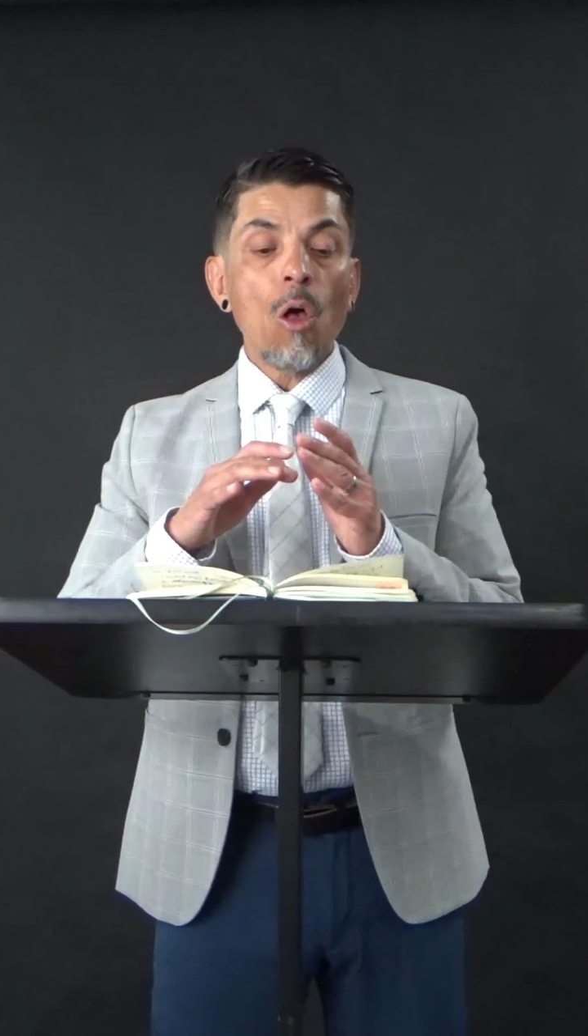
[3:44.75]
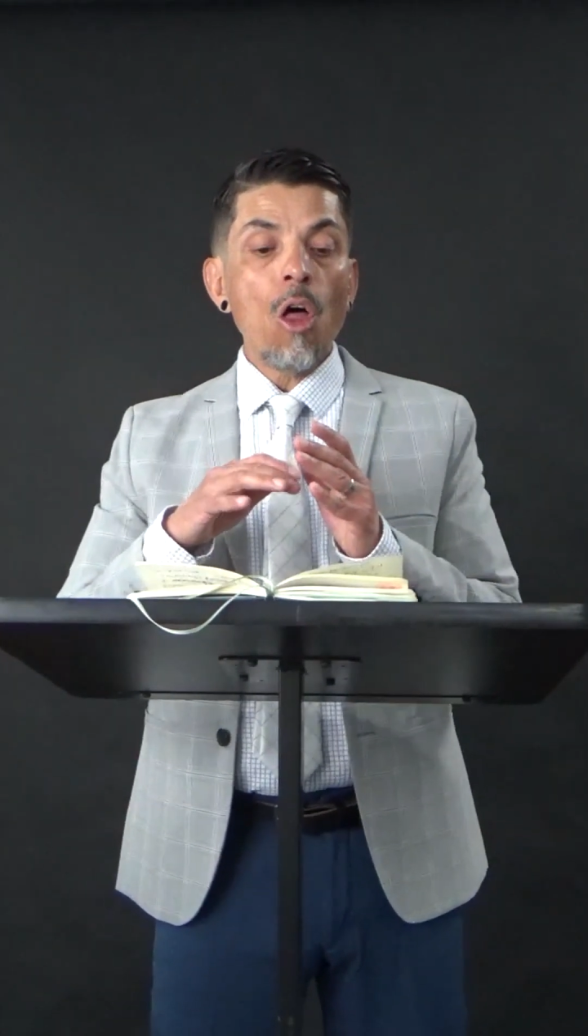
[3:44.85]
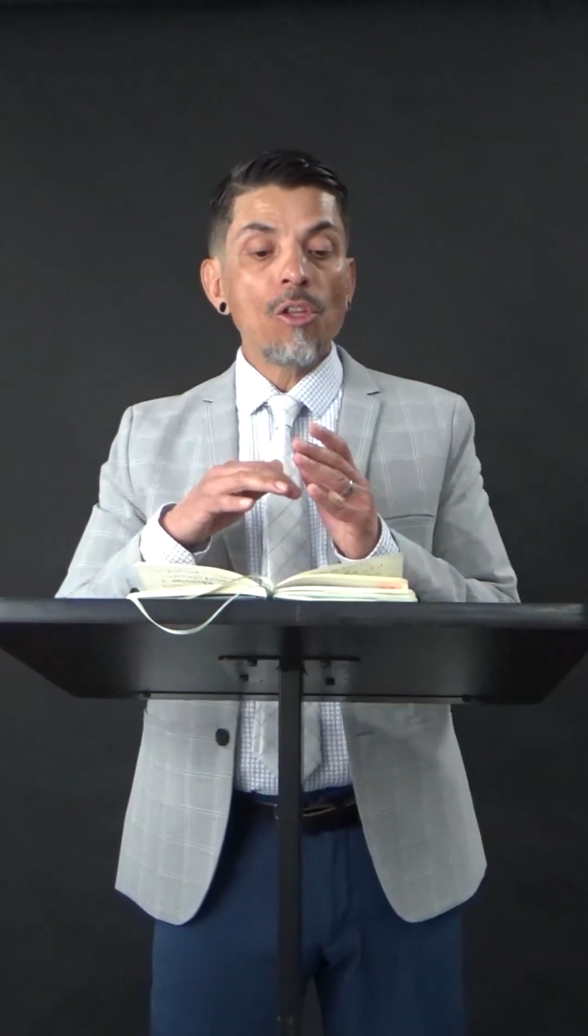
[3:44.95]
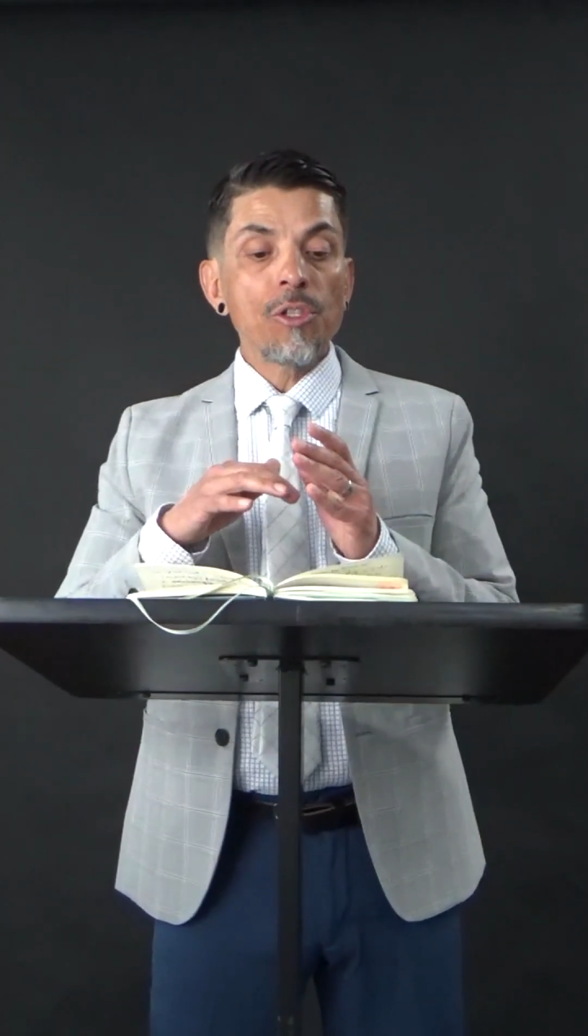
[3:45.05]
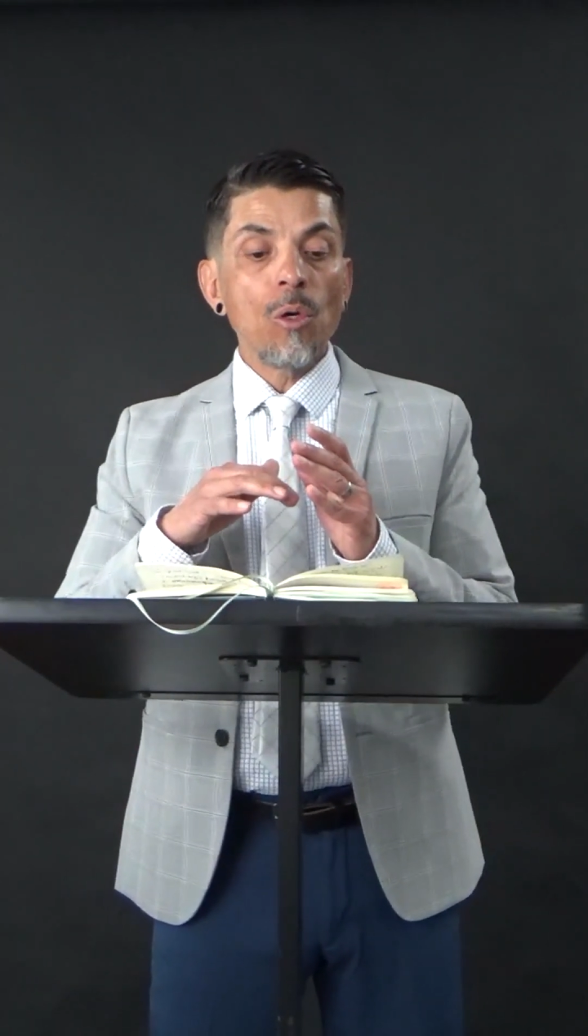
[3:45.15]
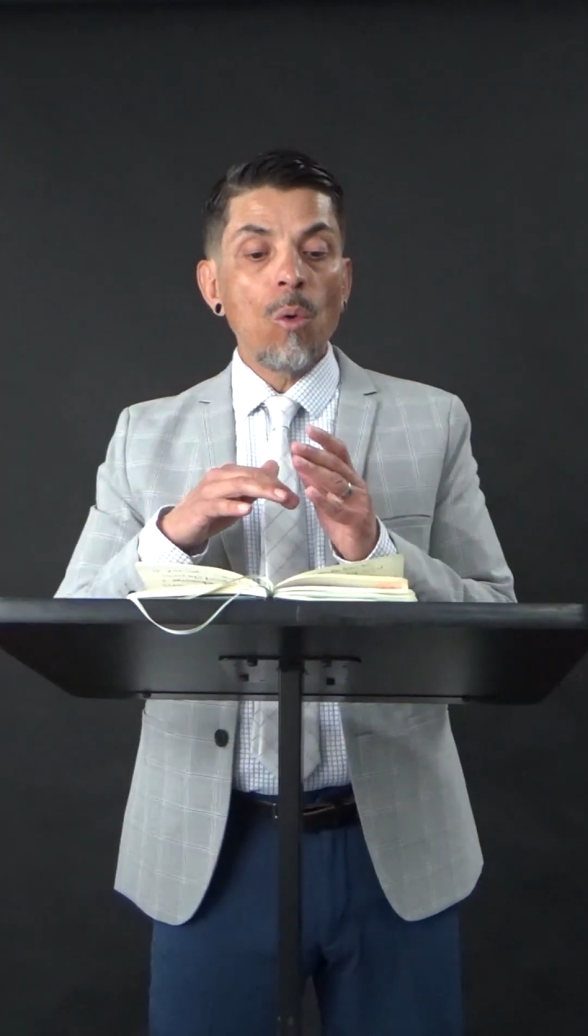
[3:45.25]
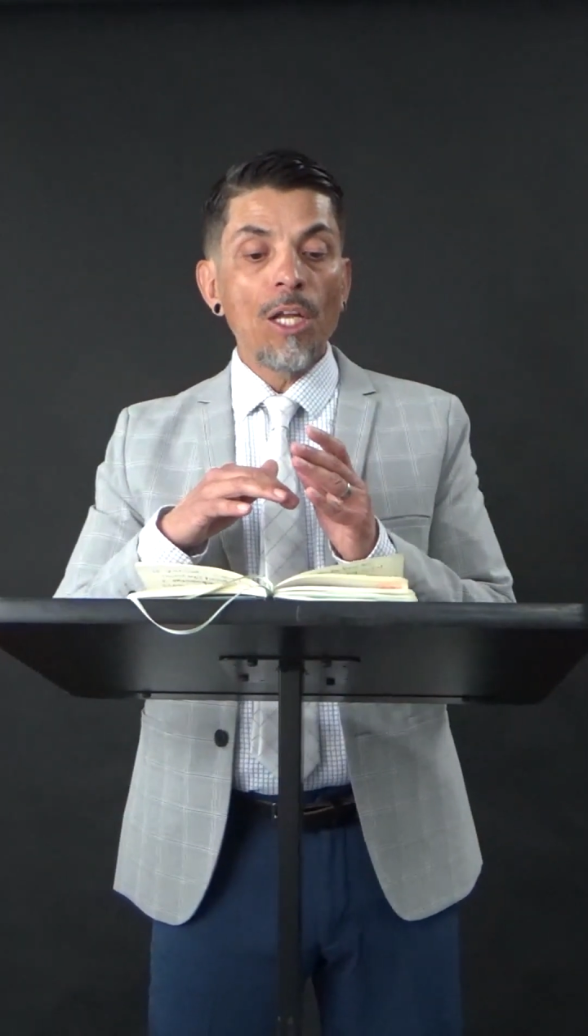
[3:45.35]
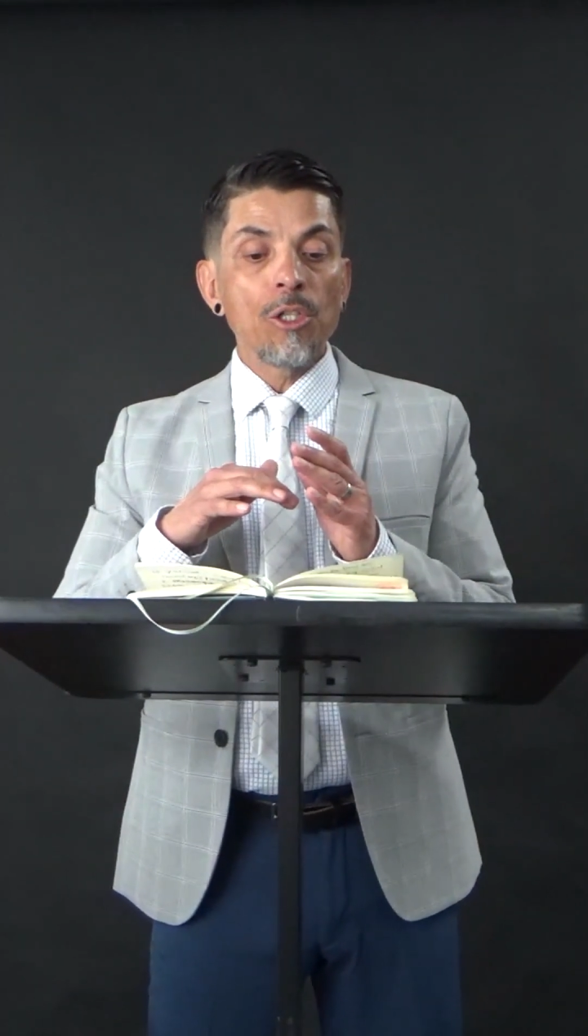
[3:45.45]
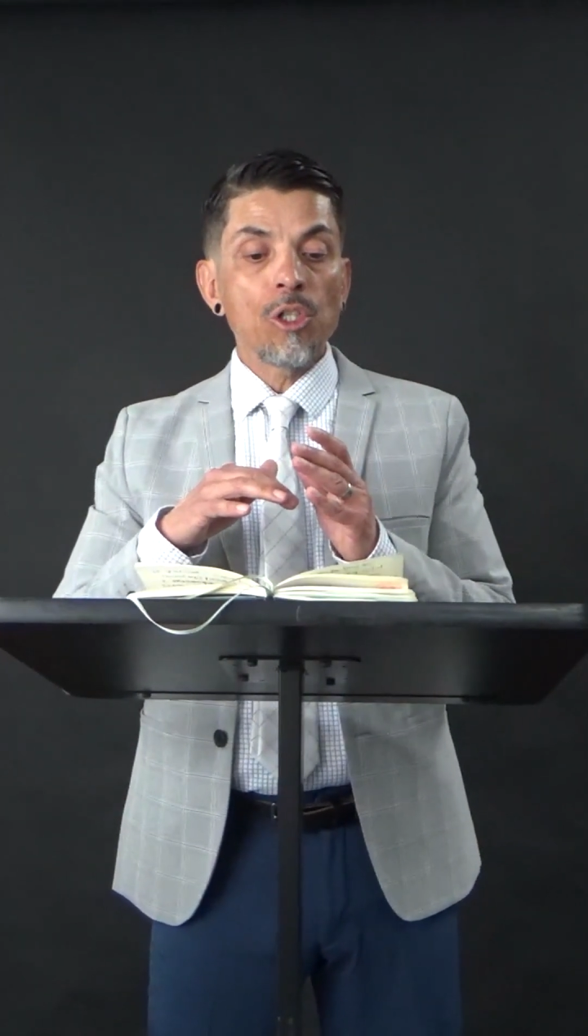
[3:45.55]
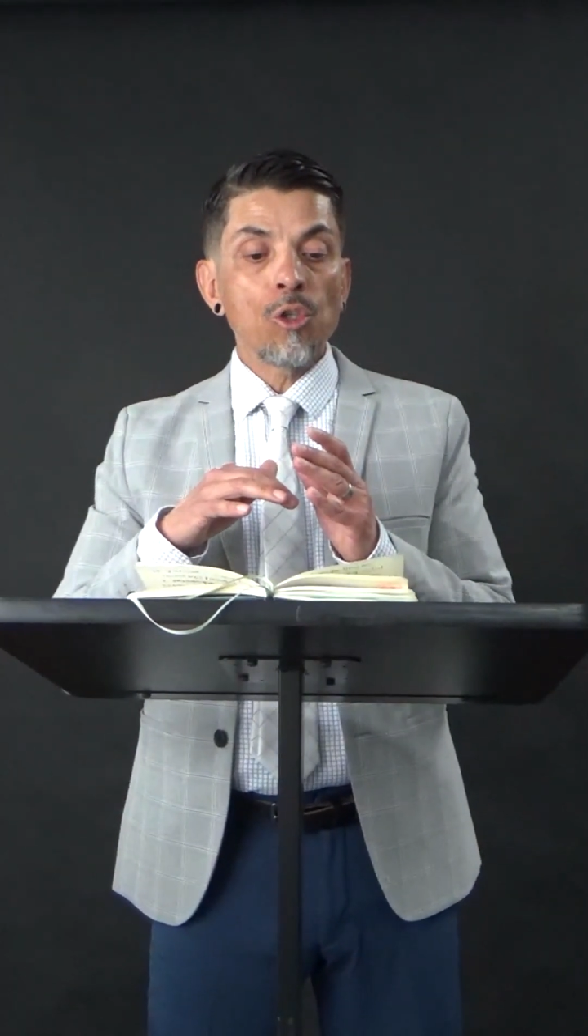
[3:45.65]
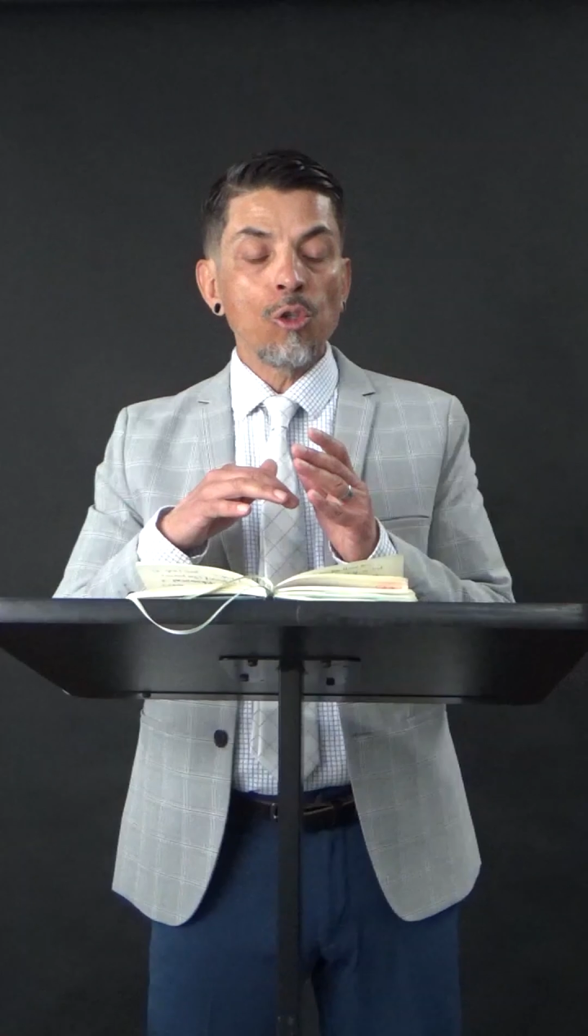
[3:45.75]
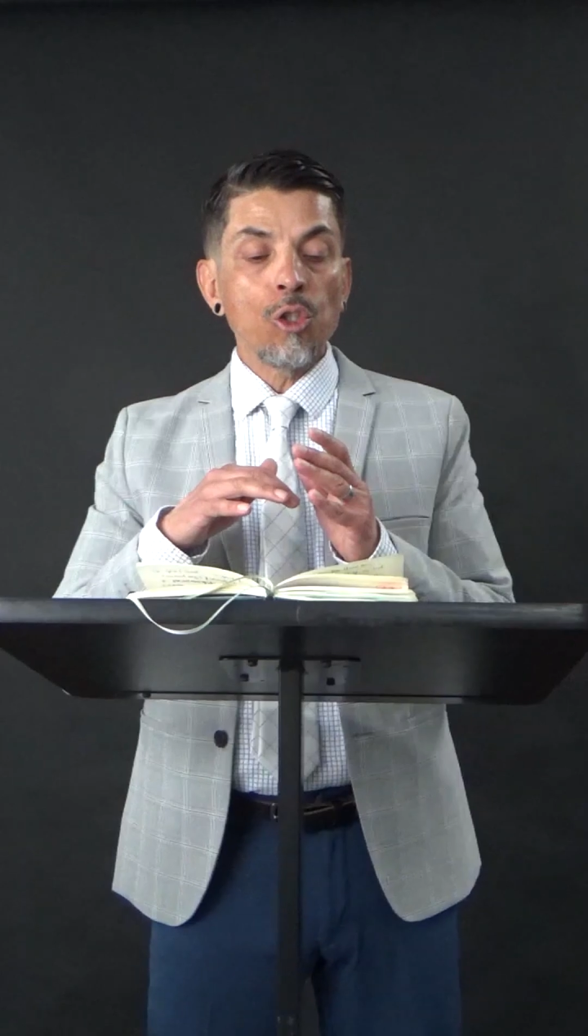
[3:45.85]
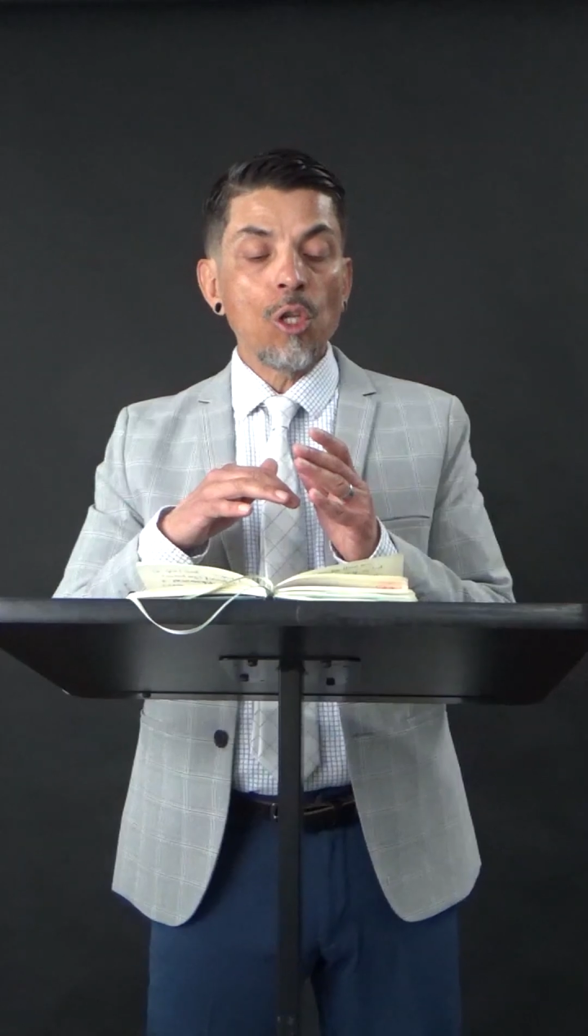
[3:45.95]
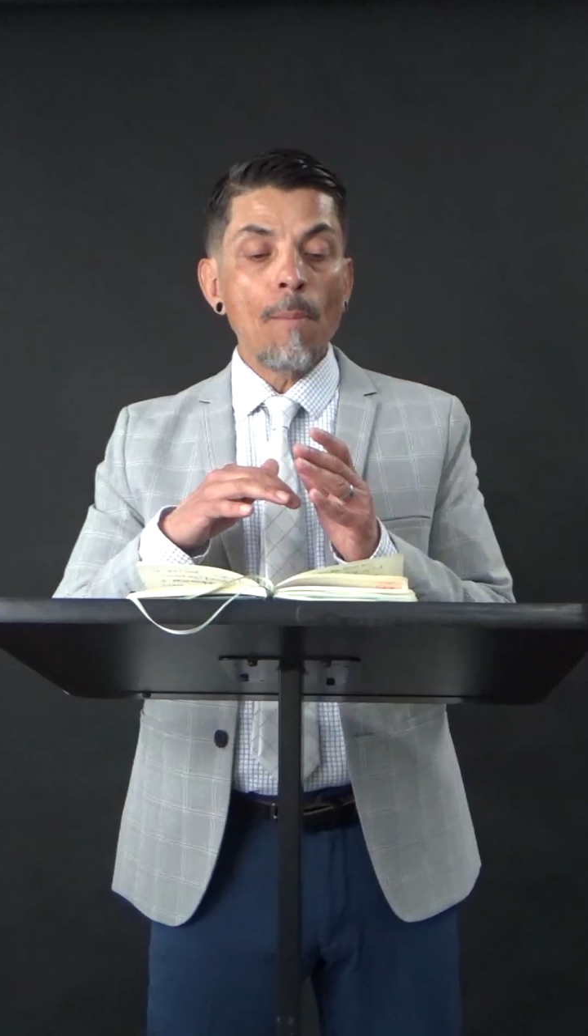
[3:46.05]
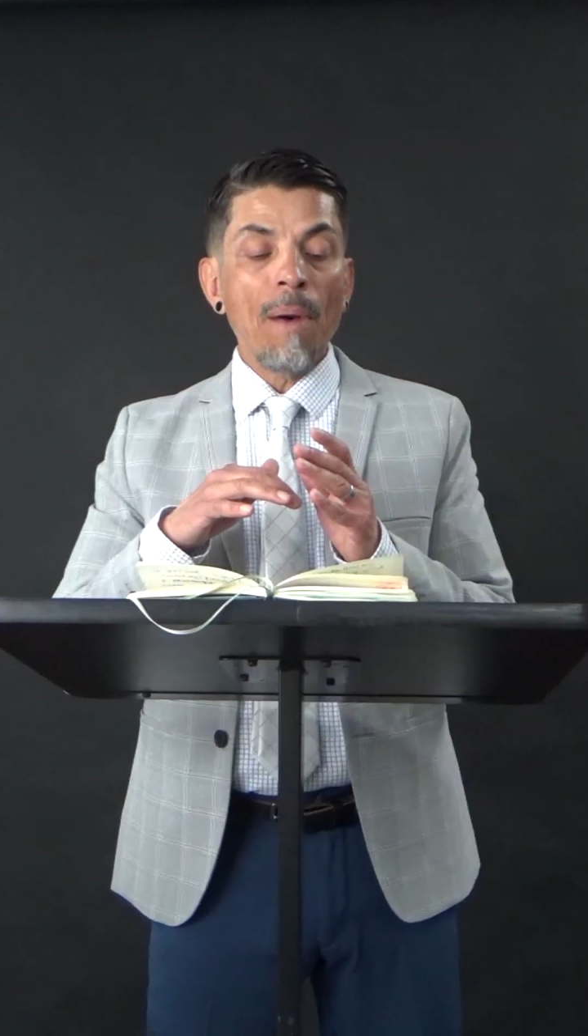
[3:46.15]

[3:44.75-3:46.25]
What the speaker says: also understood